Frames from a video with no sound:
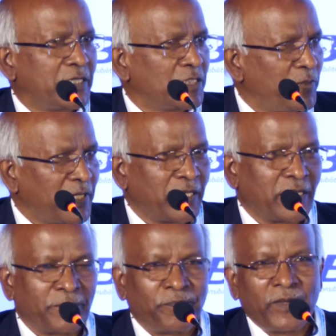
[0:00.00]
He's
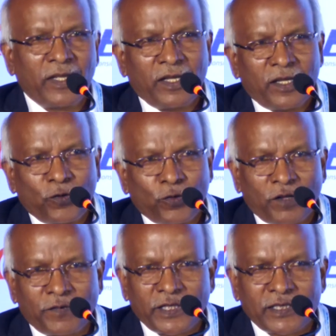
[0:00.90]
been one
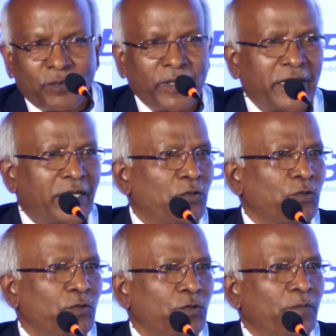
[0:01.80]
of the supplier
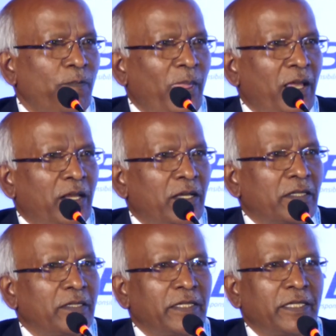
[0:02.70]
to
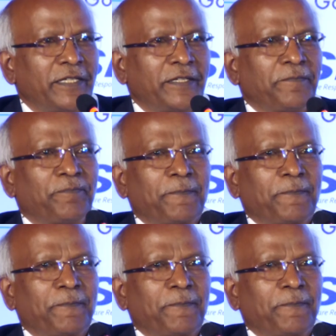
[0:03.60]
the